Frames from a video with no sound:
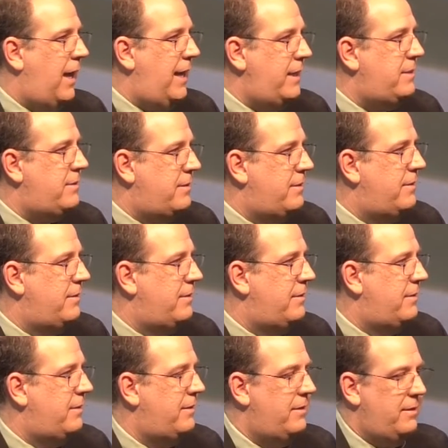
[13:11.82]
right?
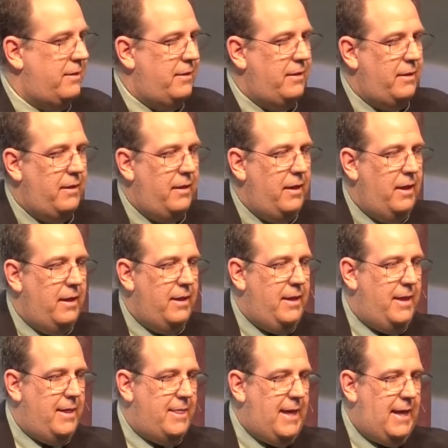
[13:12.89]

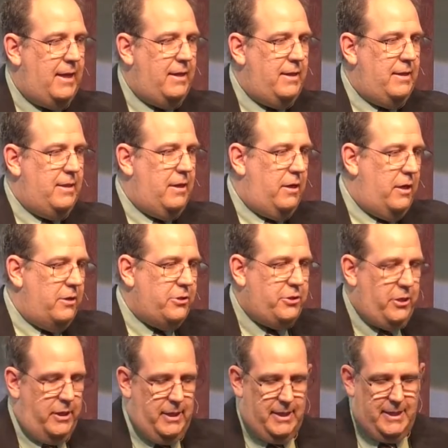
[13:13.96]
That there are
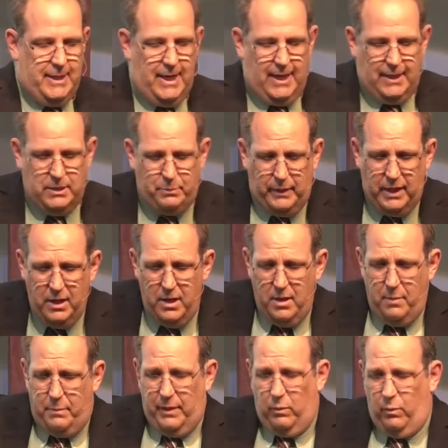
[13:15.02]
certain things. But,
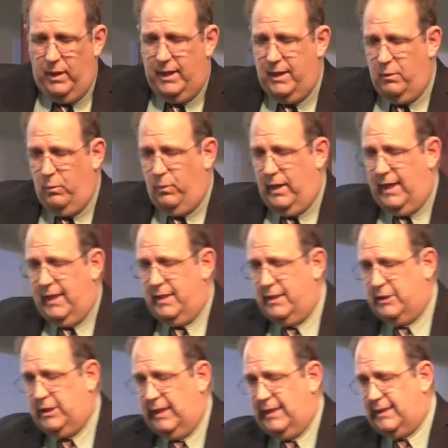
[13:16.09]
but what,
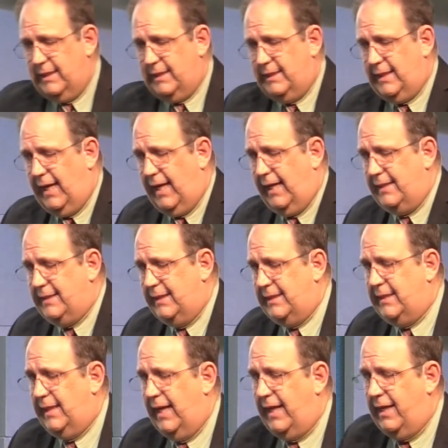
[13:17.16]
what Jesus says
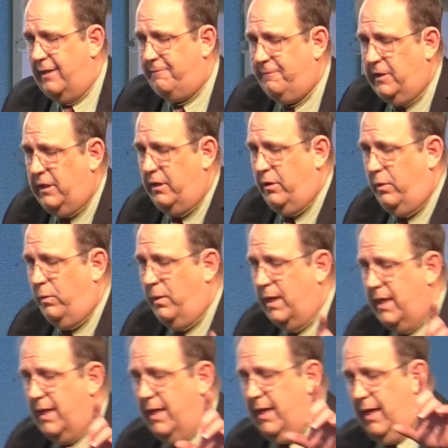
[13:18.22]
is that if you